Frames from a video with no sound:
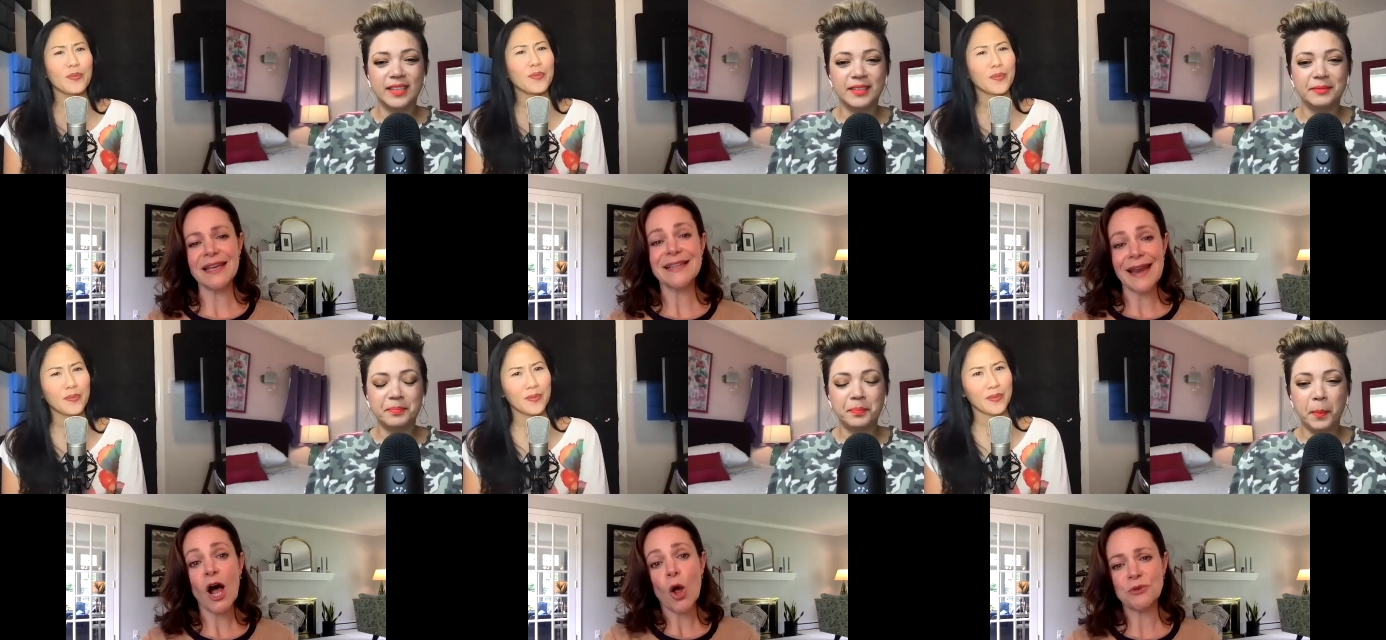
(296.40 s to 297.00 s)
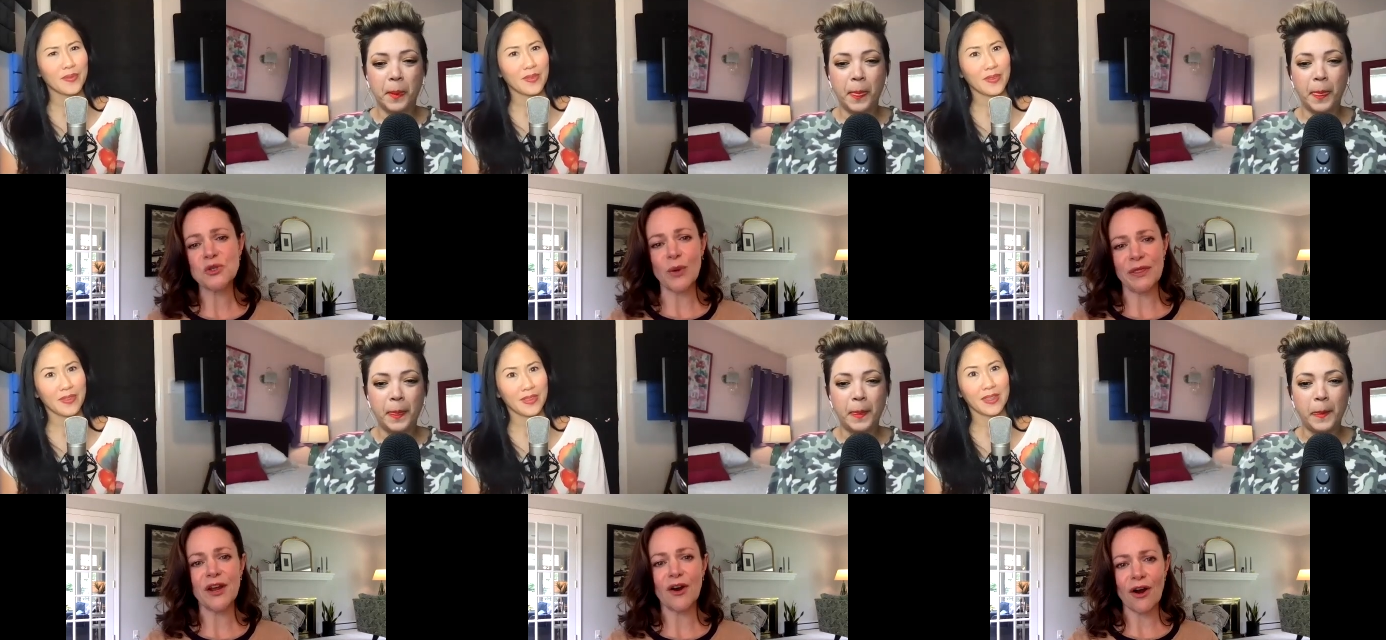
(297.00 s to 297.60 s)
Speaker 1: it helps when
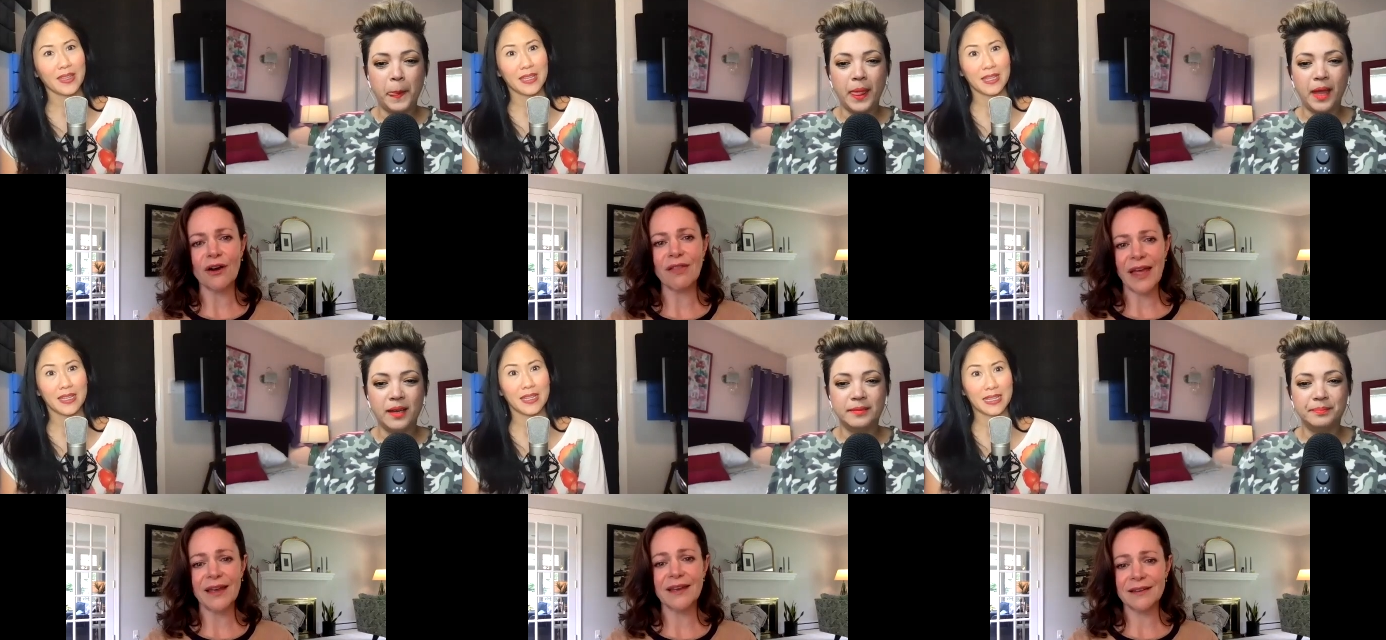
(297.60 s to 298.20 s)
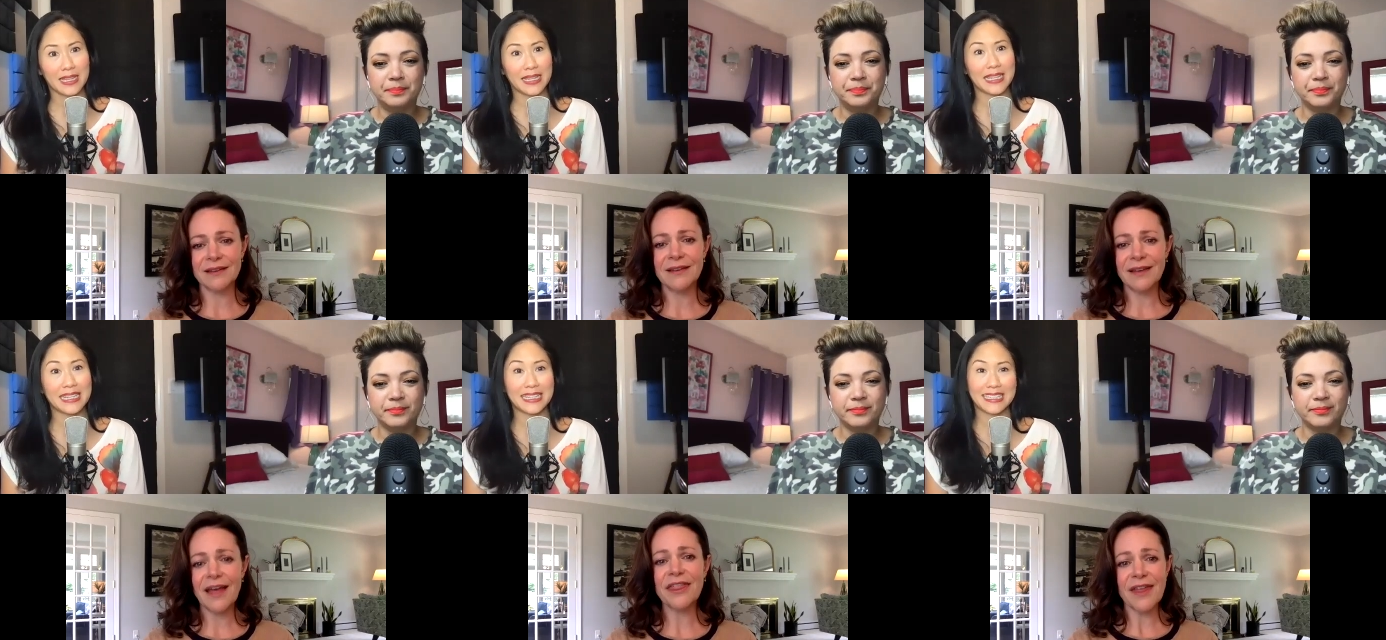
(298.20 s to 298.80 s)
there are like
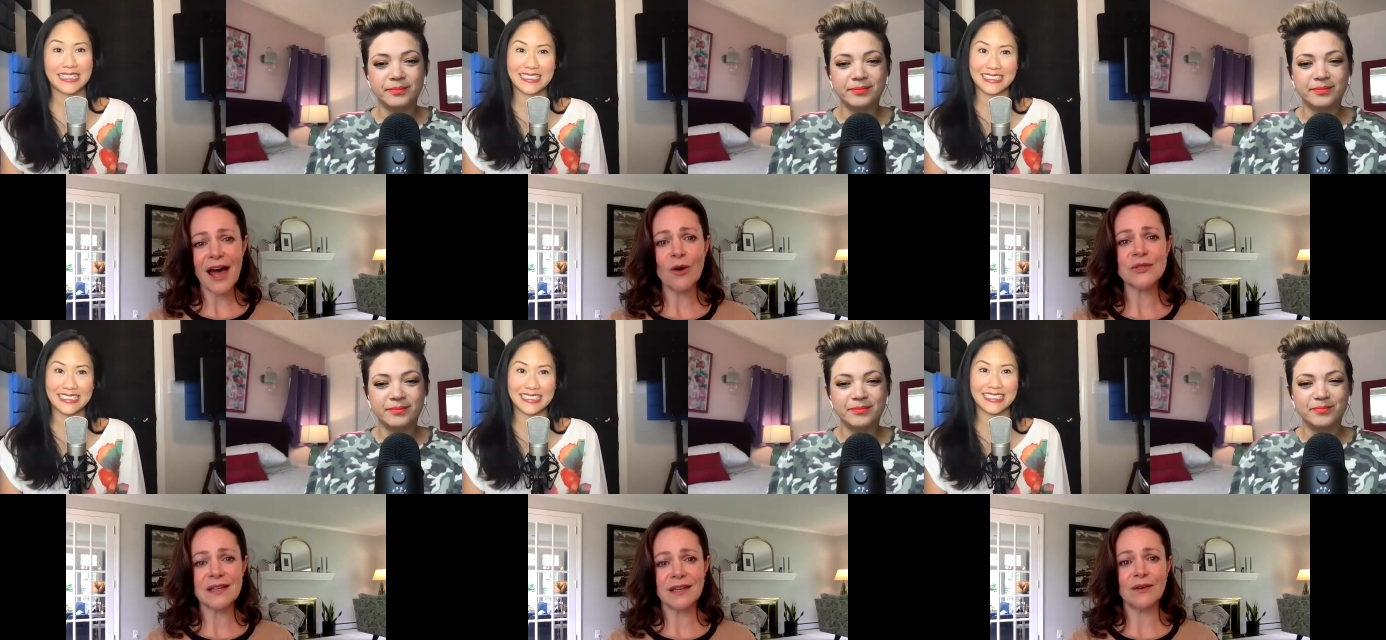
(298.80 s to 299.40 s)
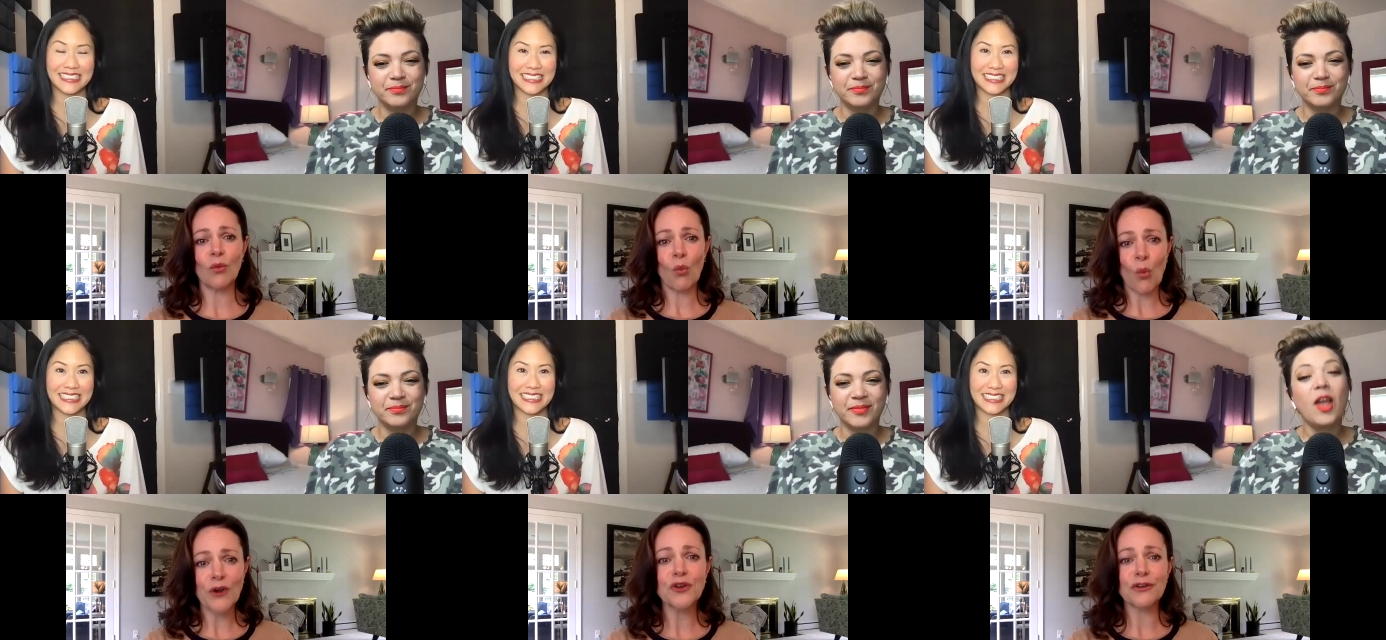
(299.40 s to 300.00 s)
a thousand
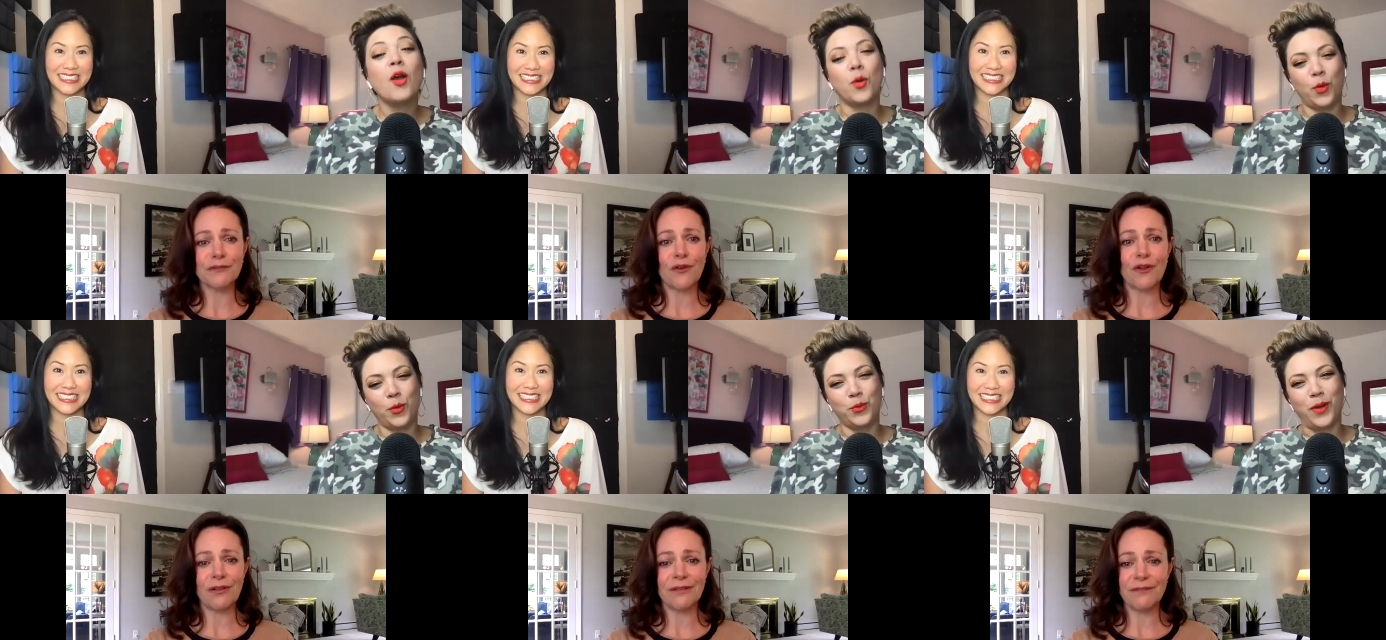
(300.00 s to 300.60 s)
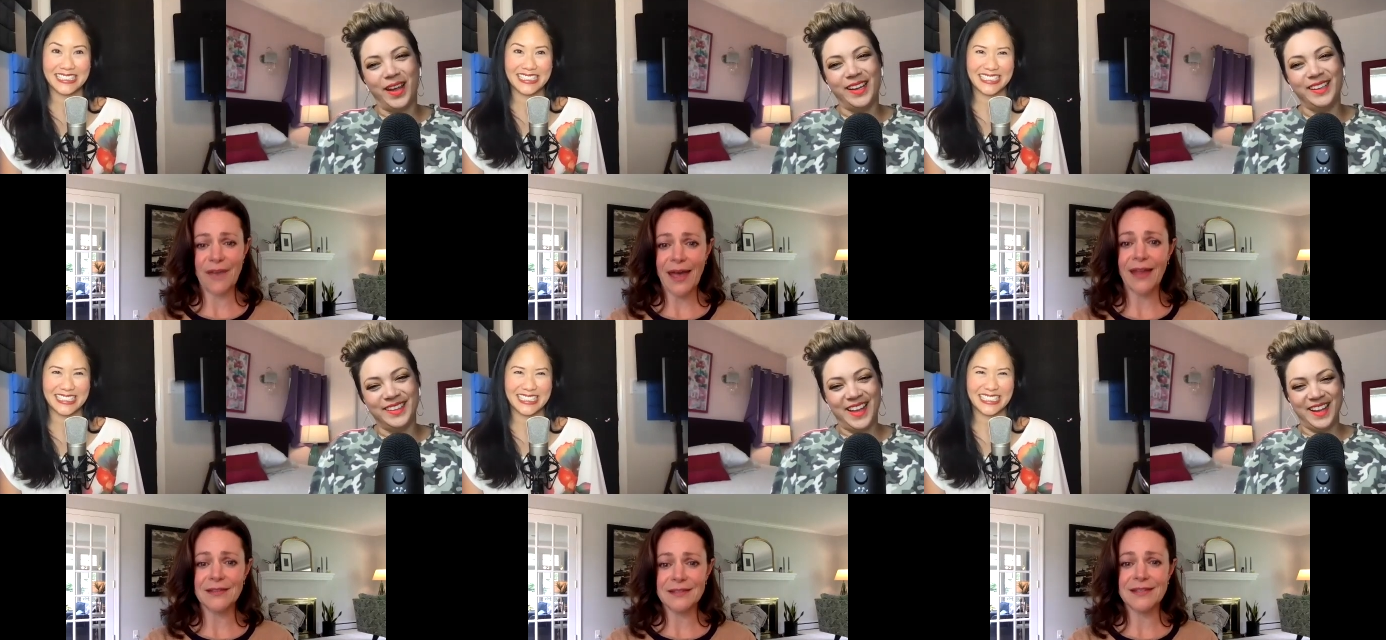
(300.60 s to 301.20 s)
wonderful right,
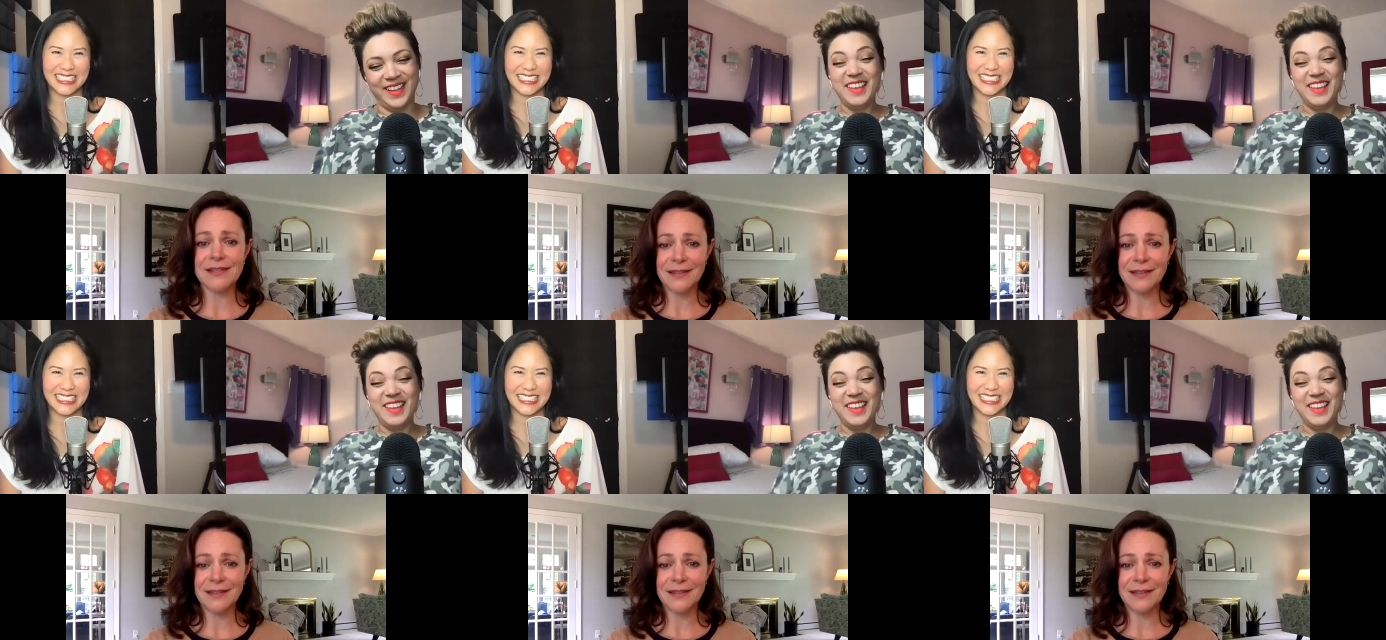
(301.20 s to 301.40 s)
like